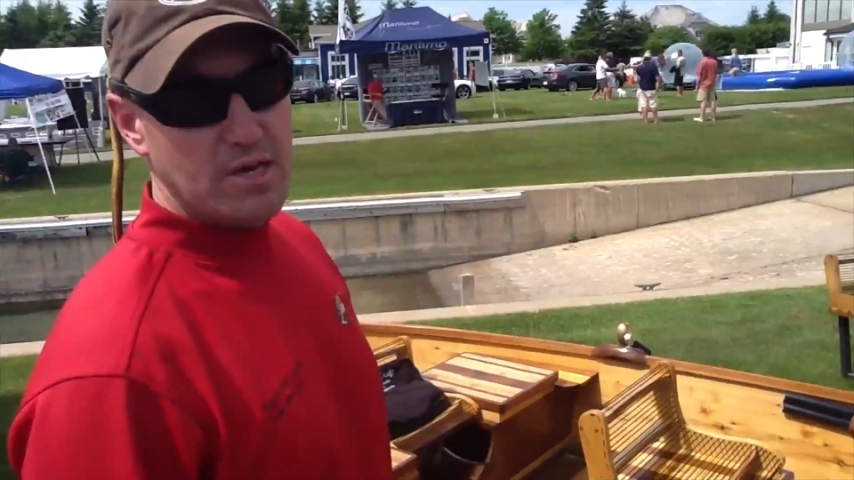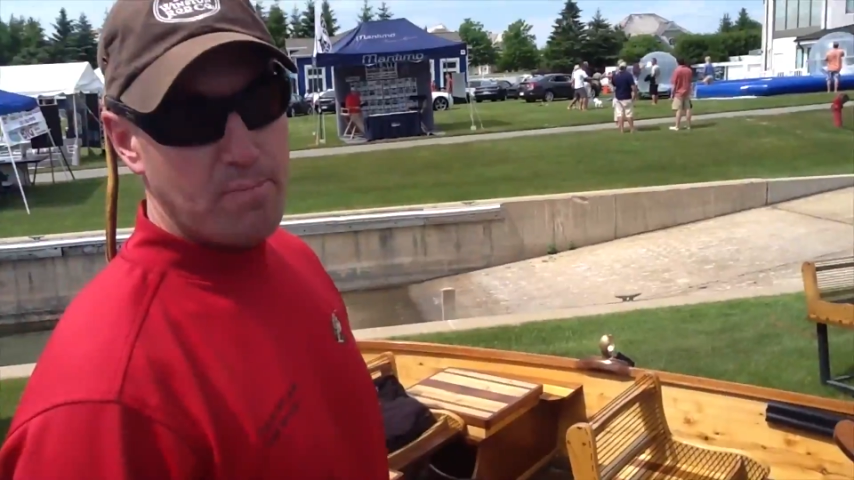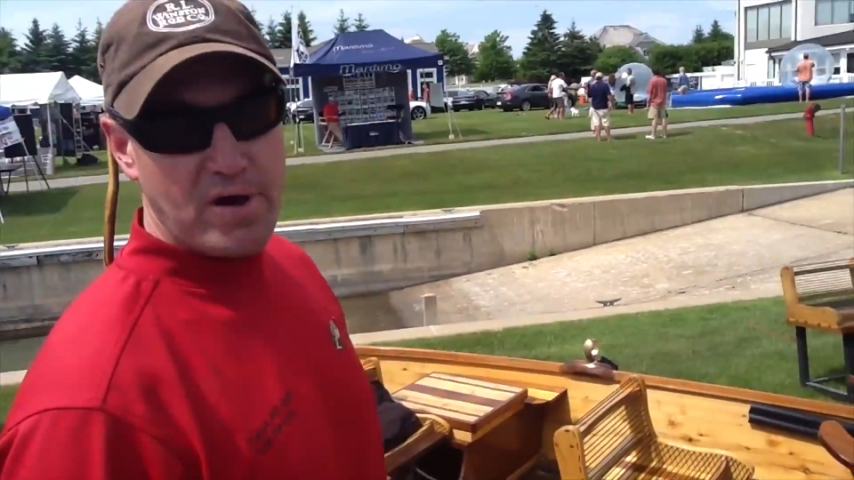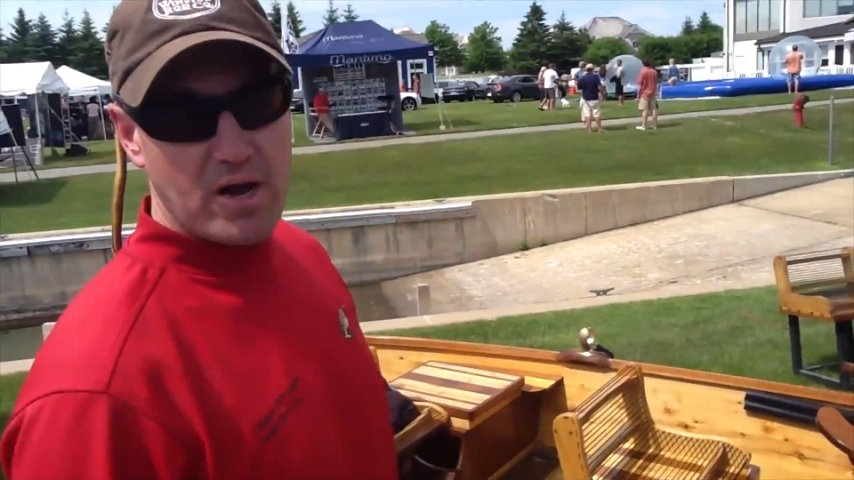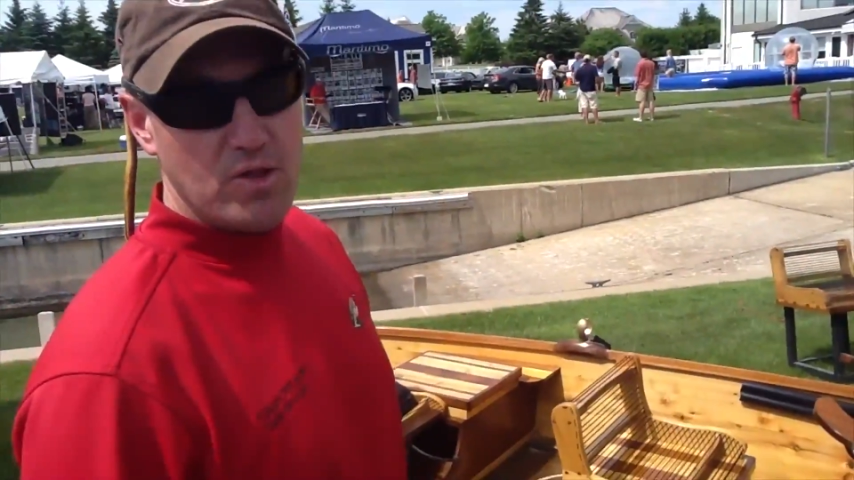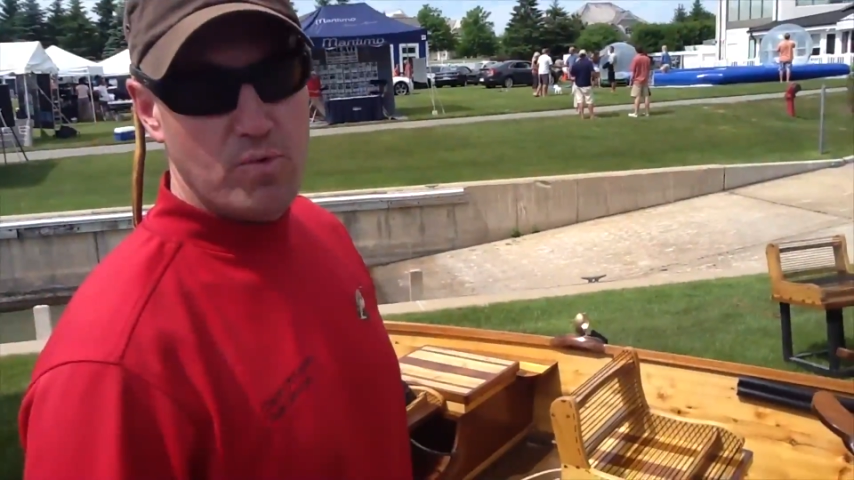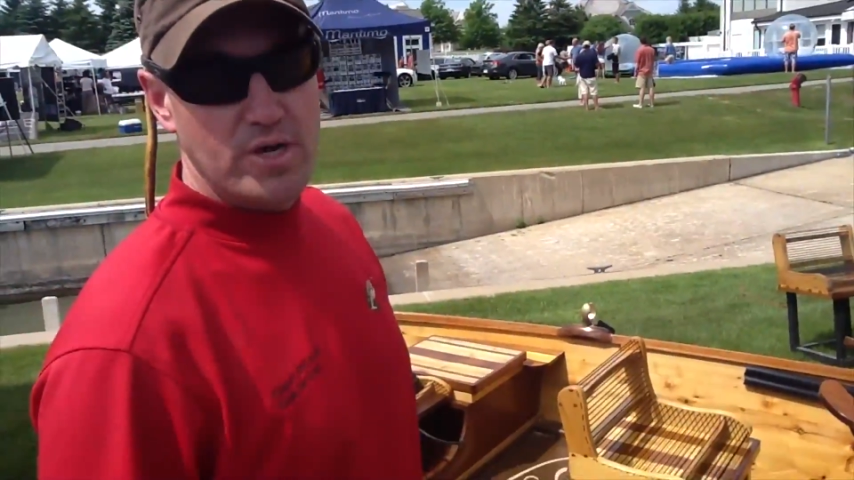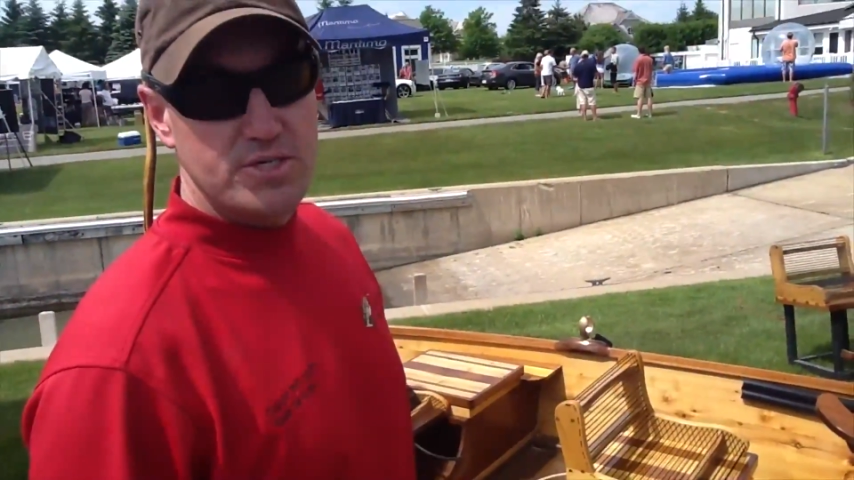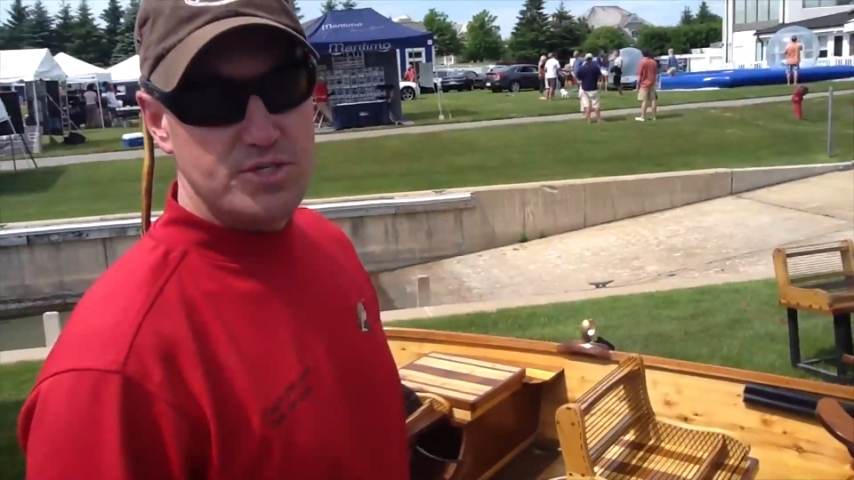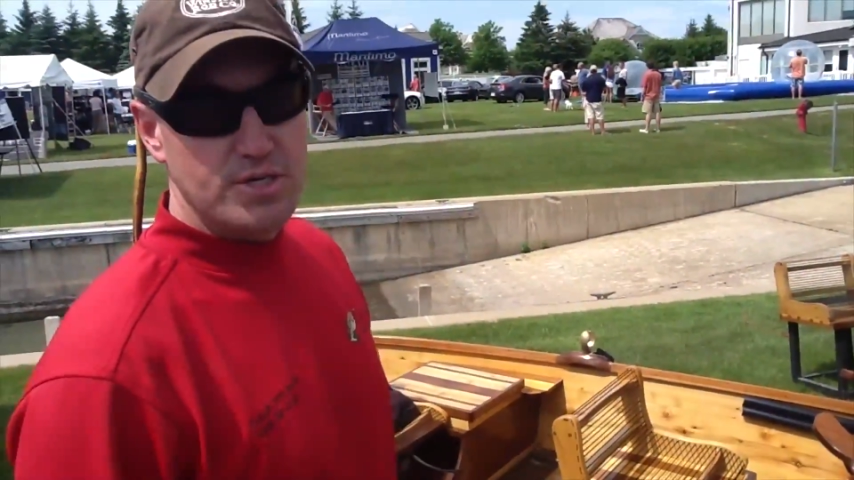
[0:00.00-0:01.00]
a pile of
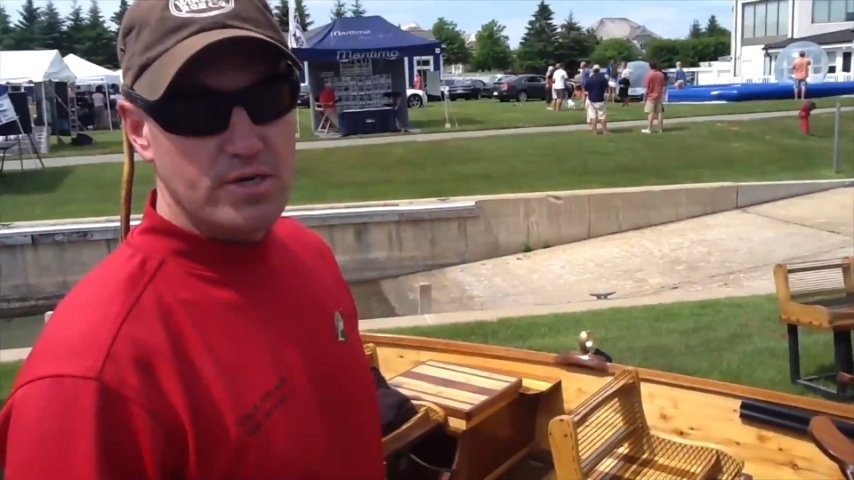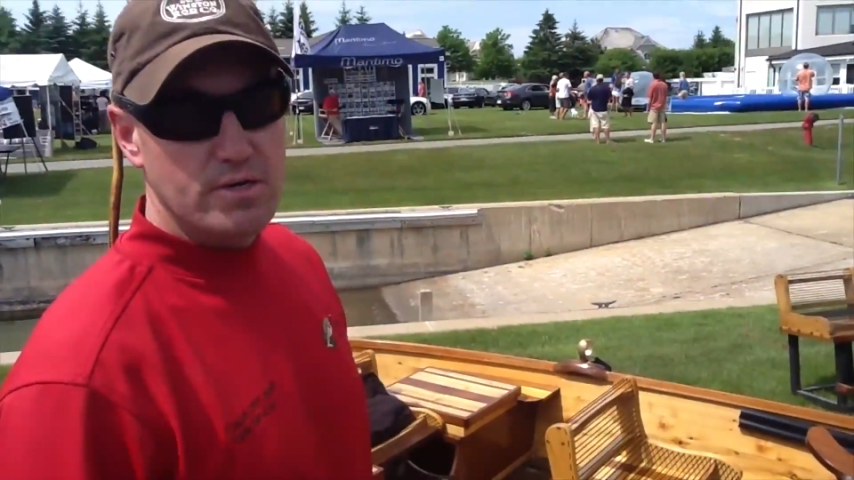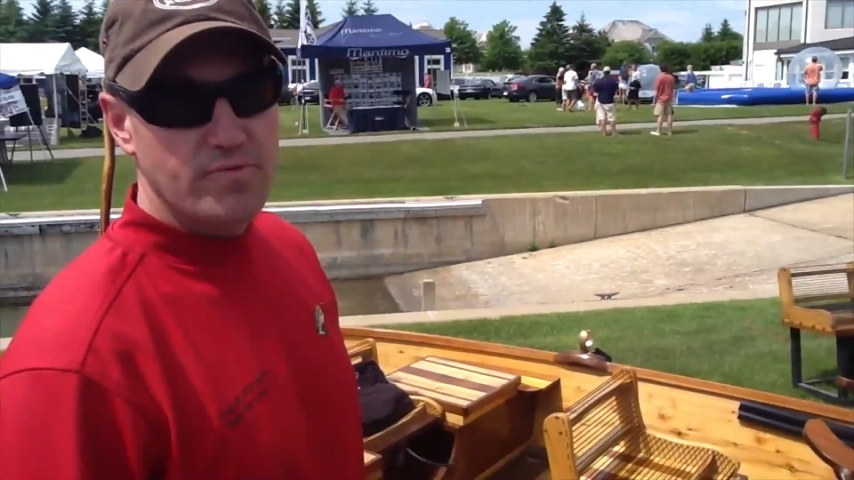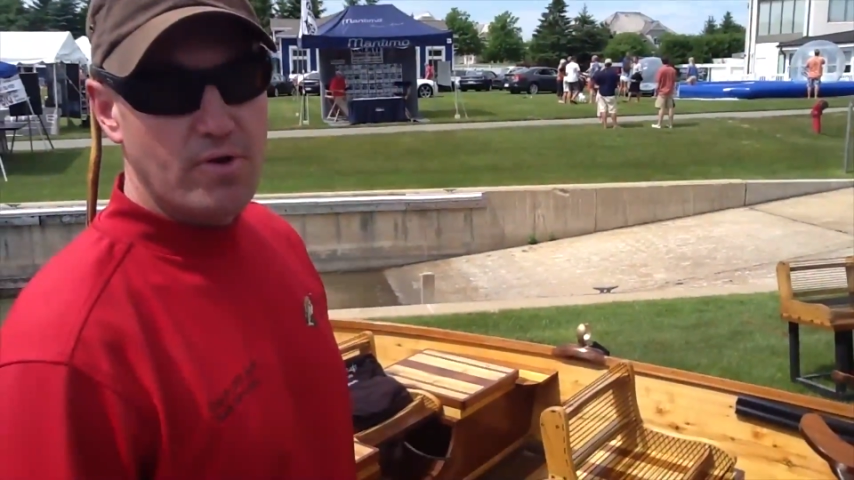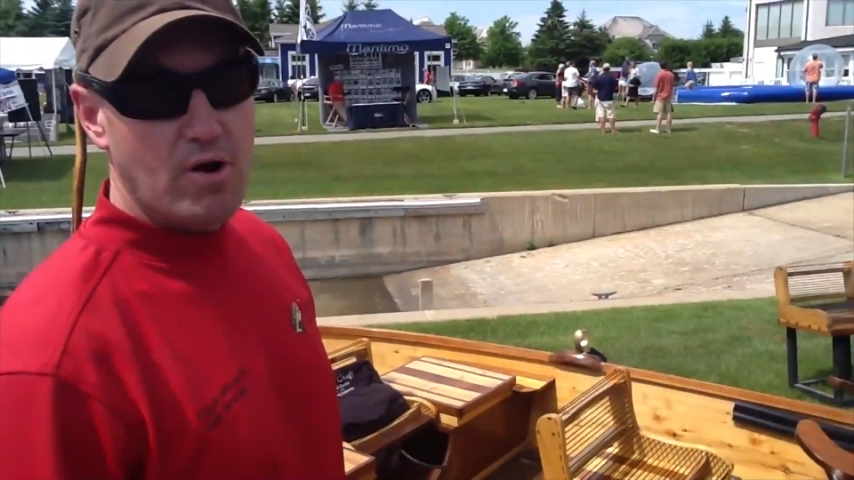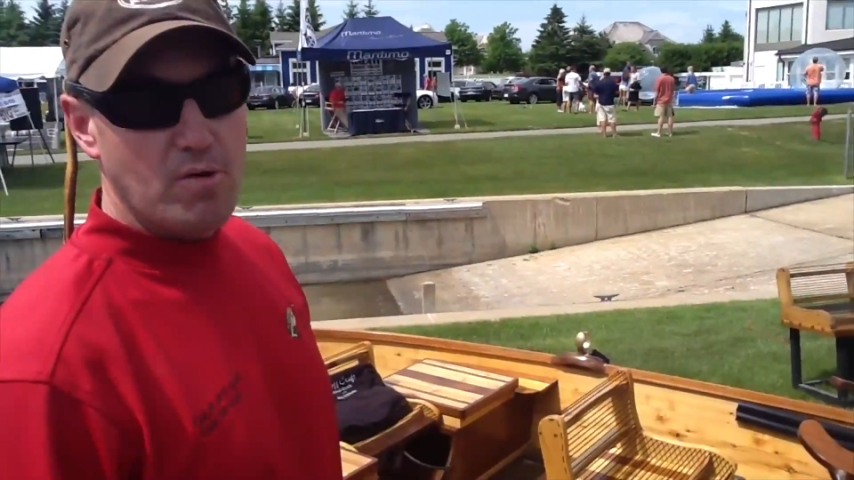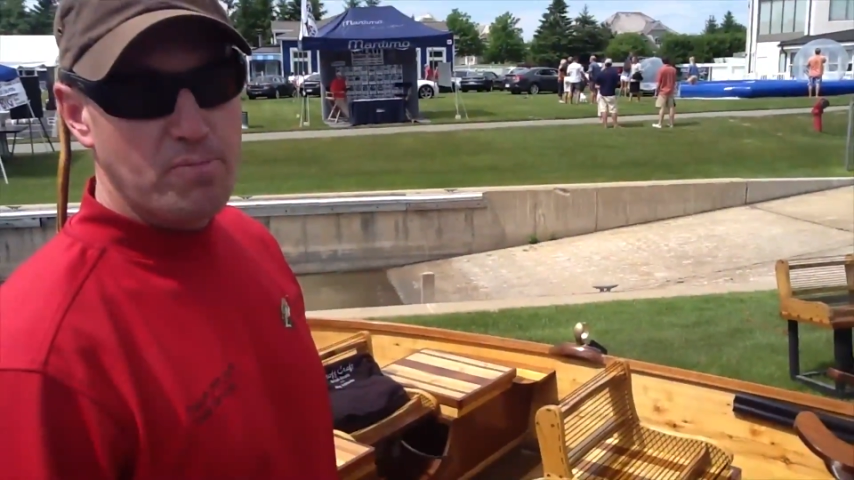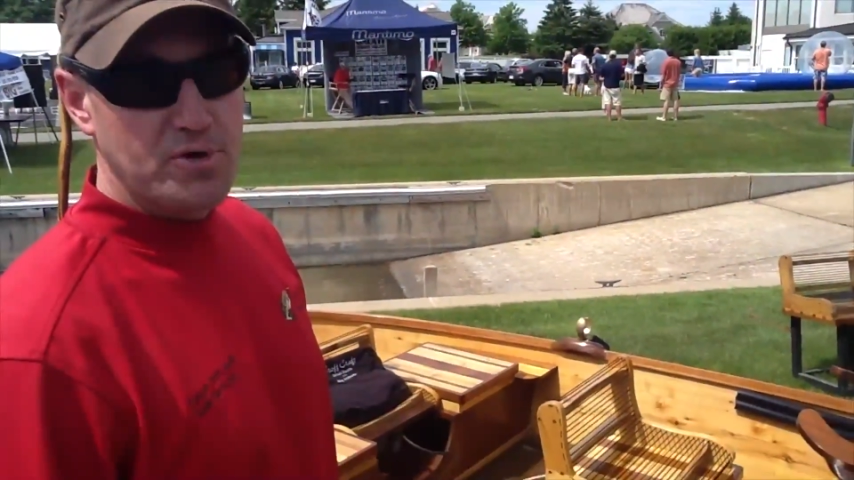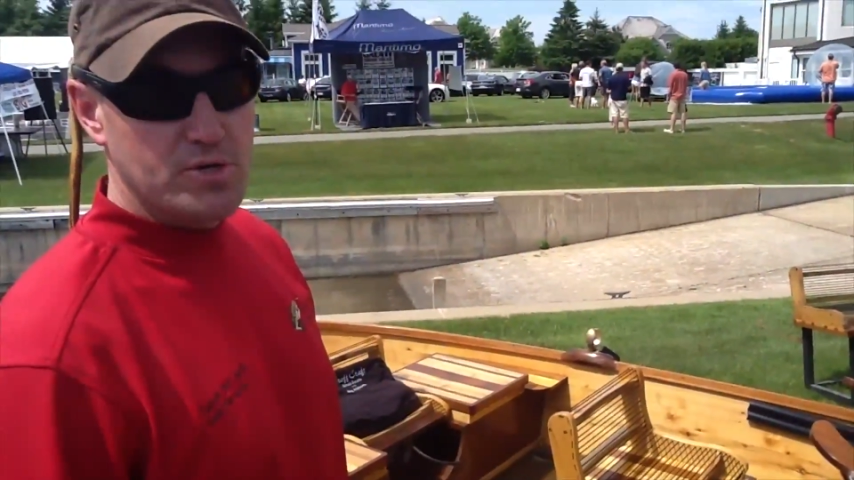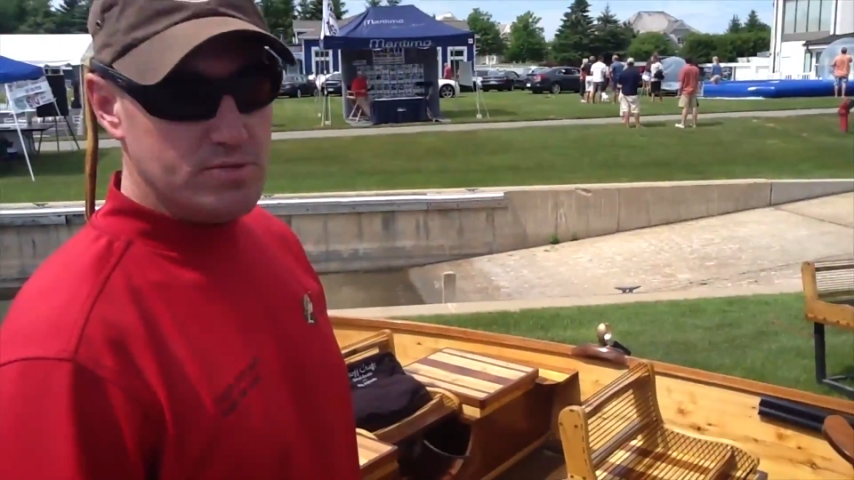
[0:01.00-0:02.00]
white cedar. They're all
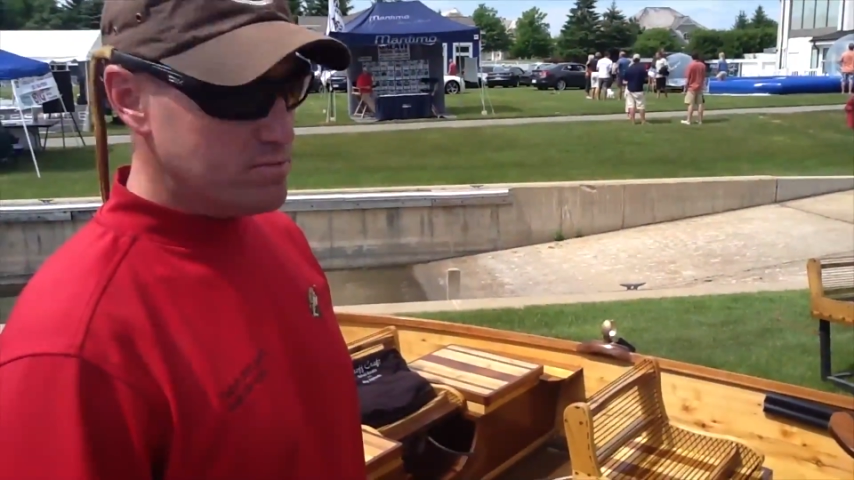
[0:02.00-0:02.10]
built